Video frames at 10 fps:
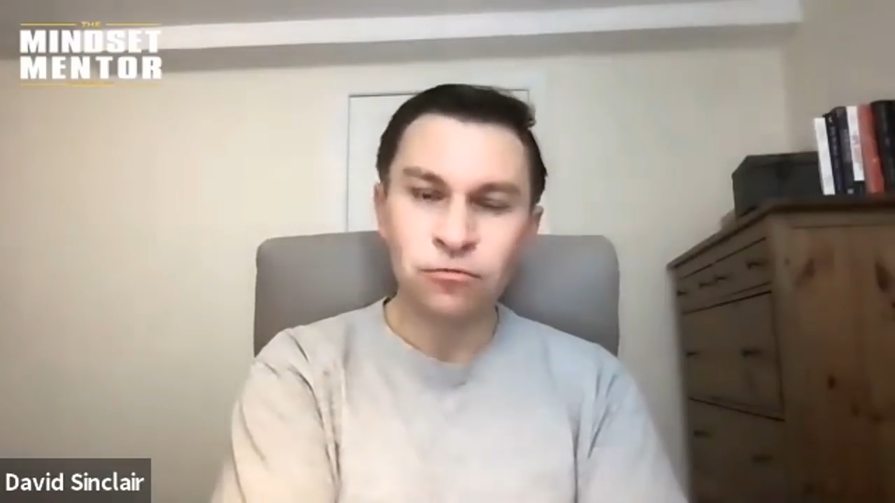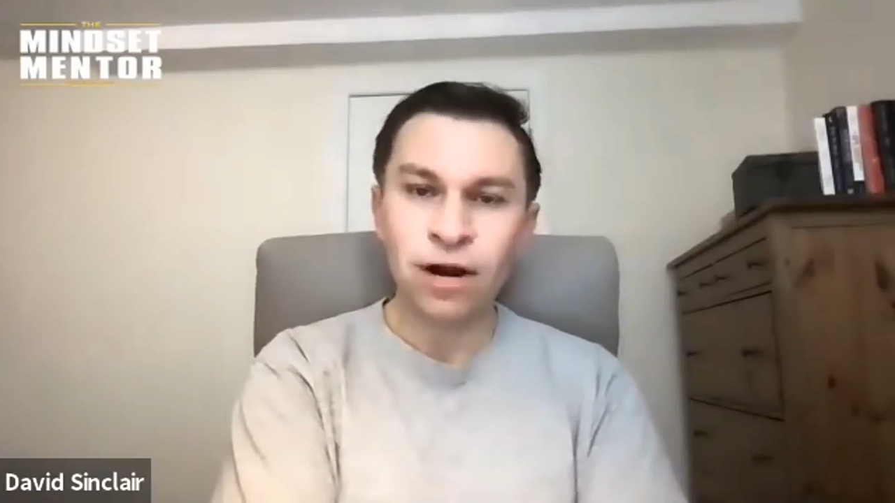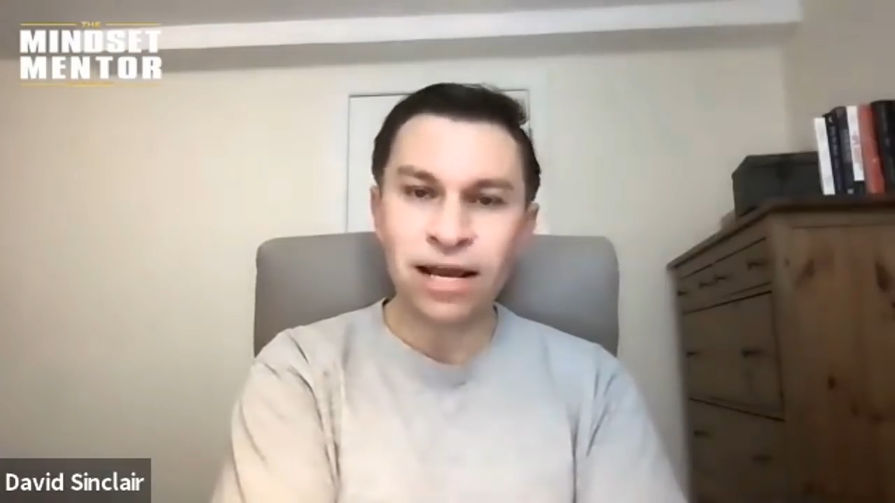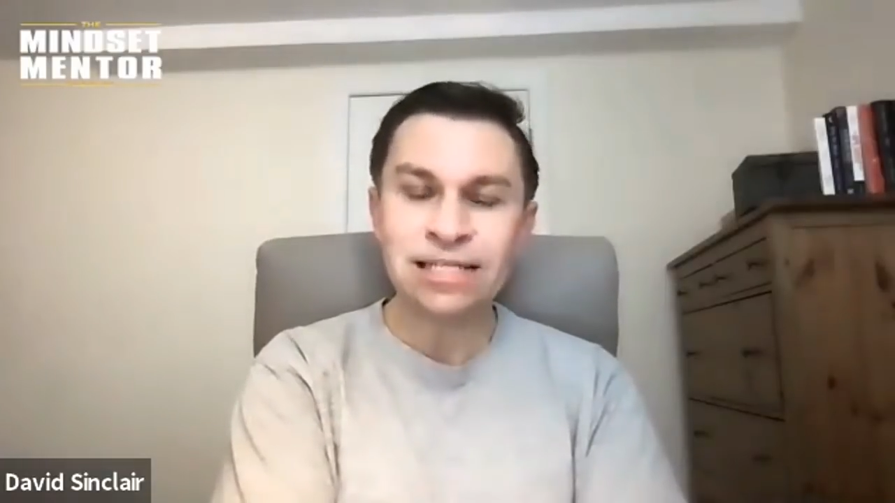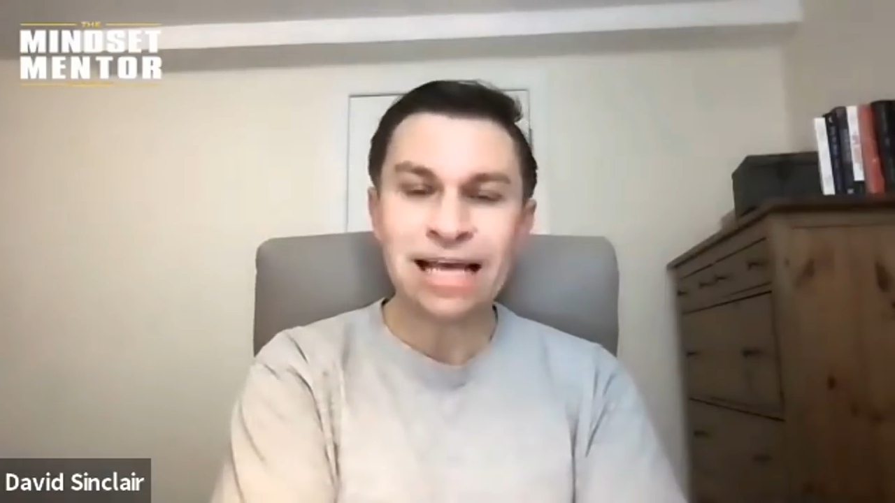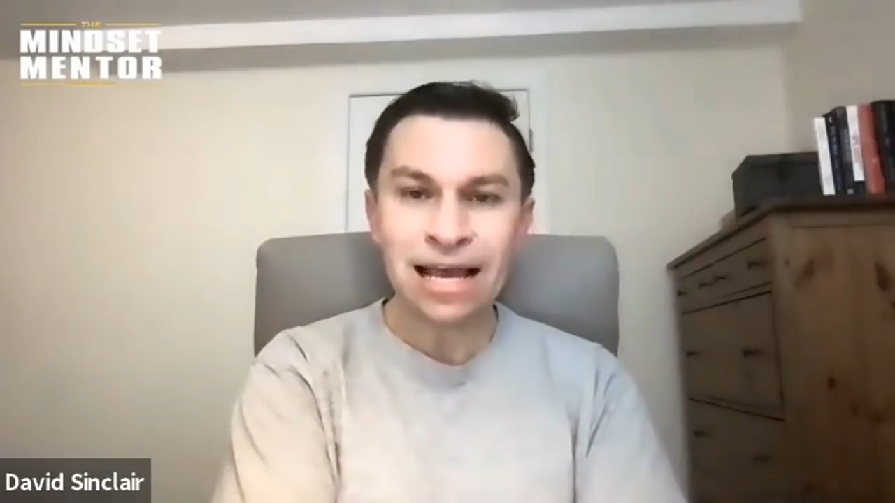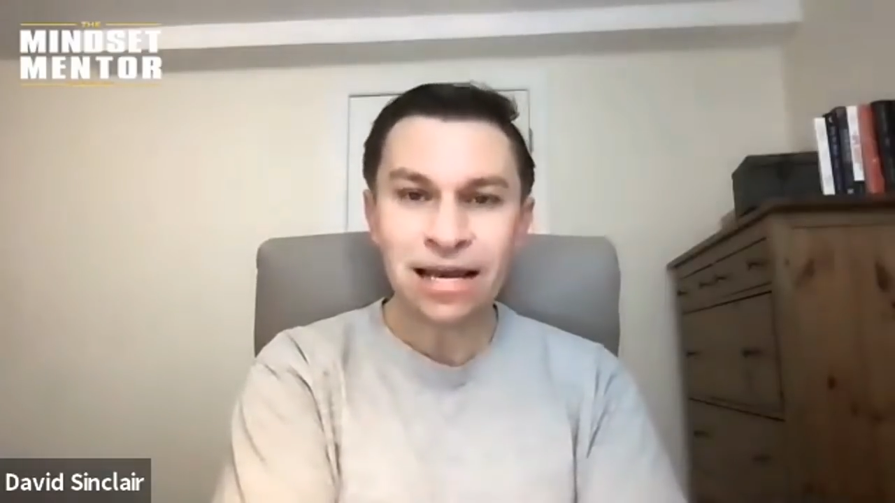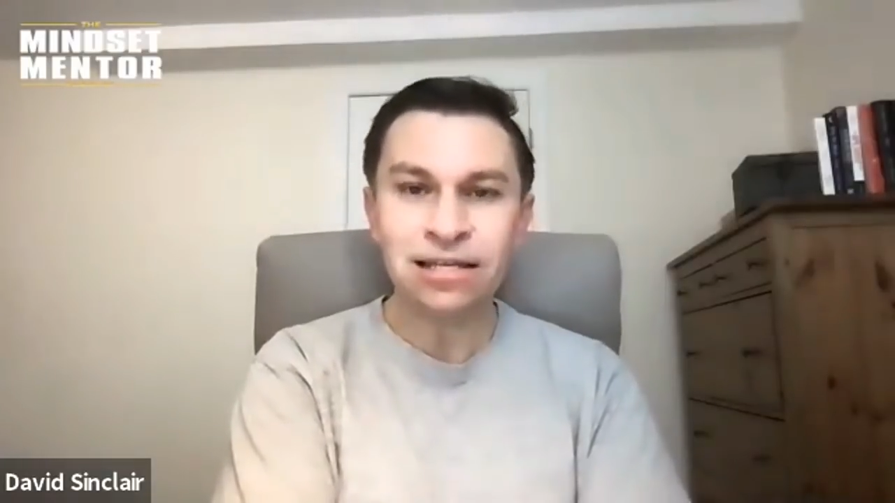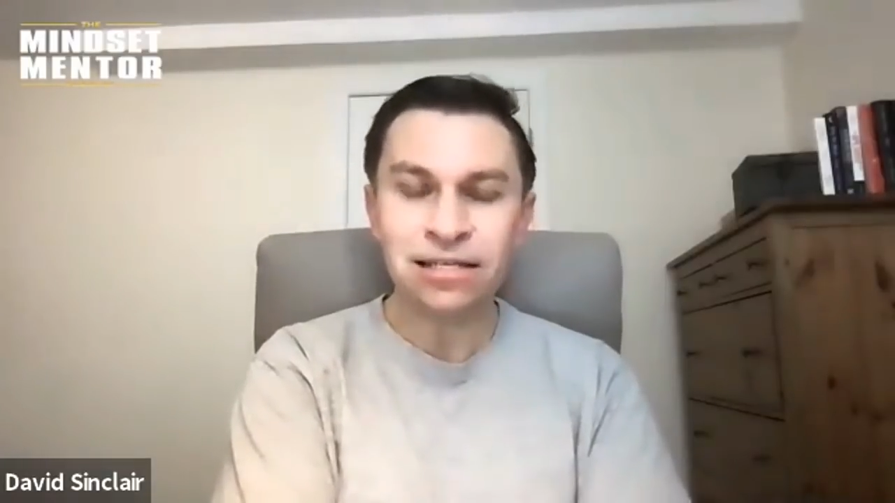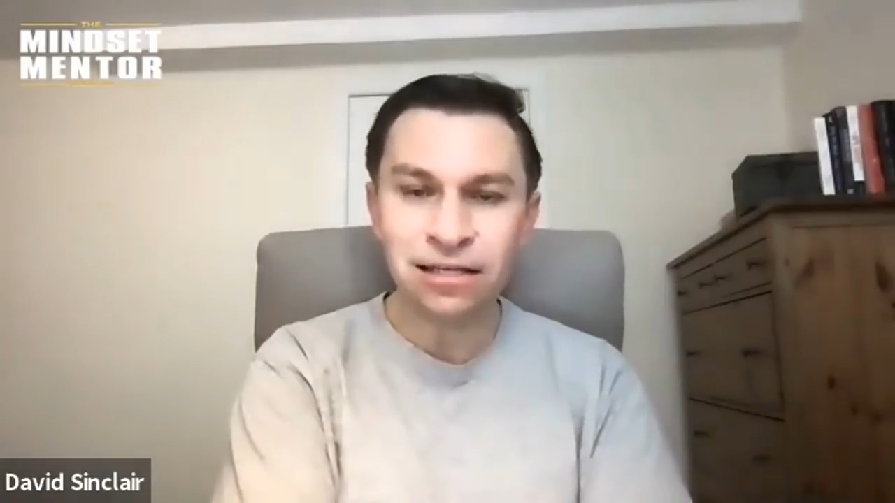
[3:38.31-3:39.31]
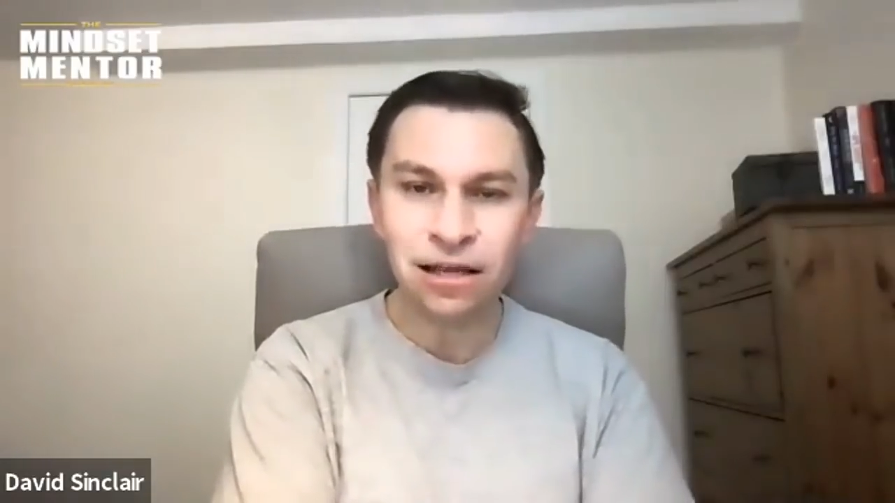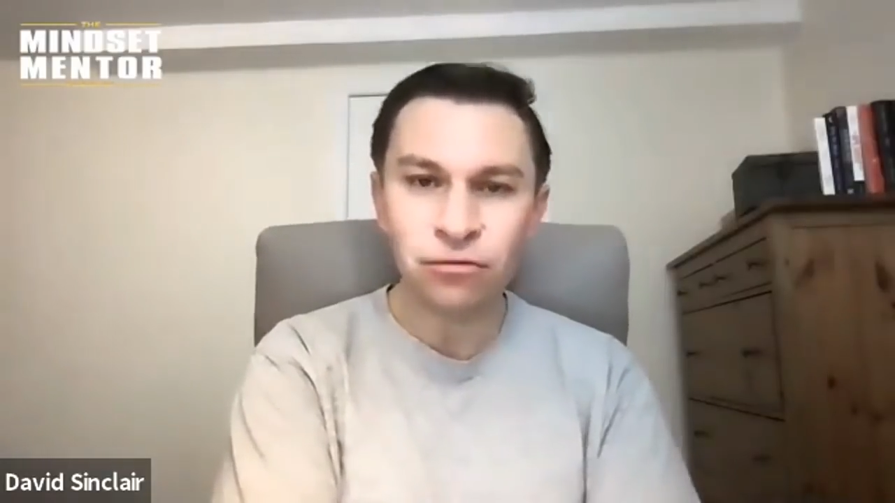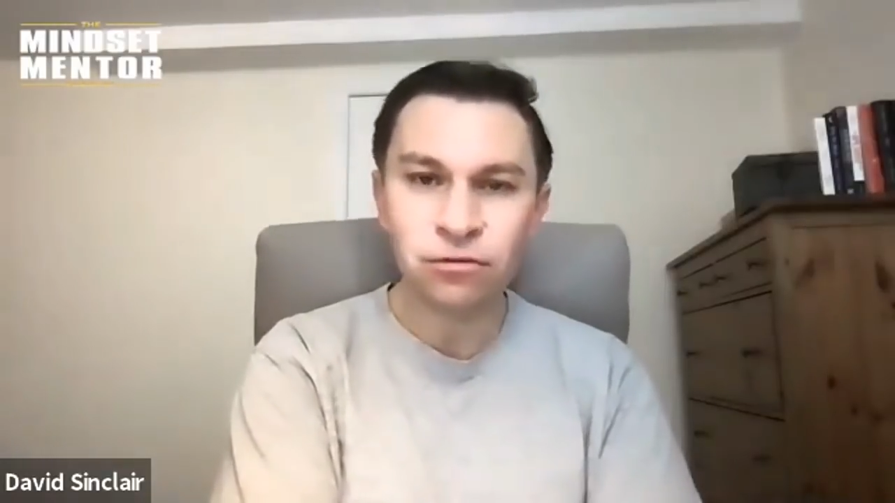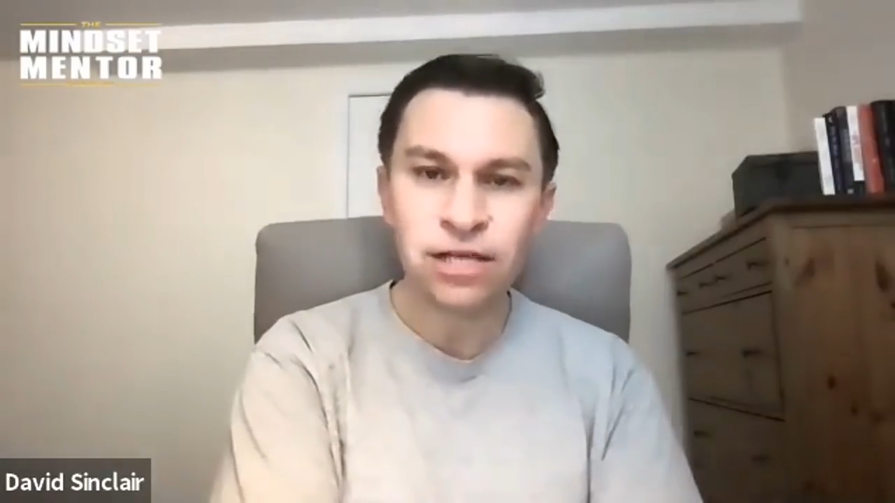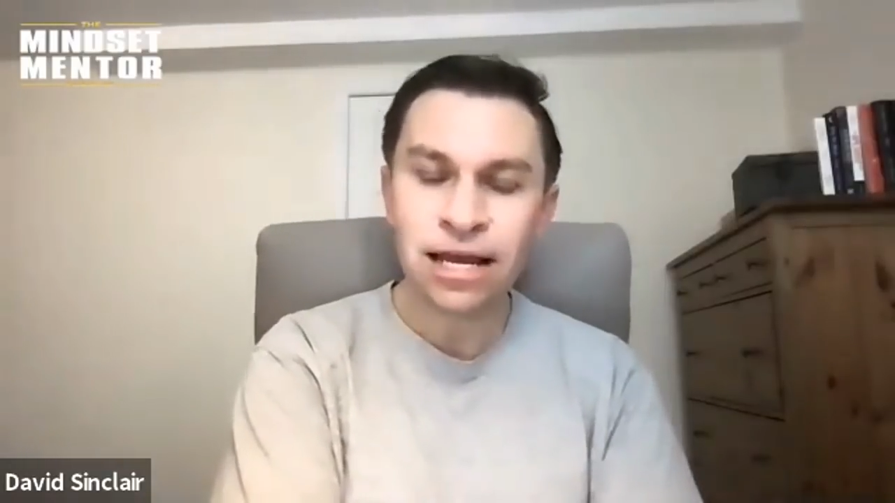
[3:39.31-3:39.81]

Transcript: raise N A D levels.